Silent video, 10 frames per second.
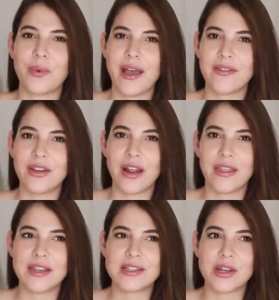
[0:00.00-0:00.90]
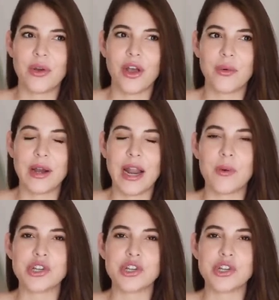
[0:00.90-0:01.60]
We have a lot of things going on right now,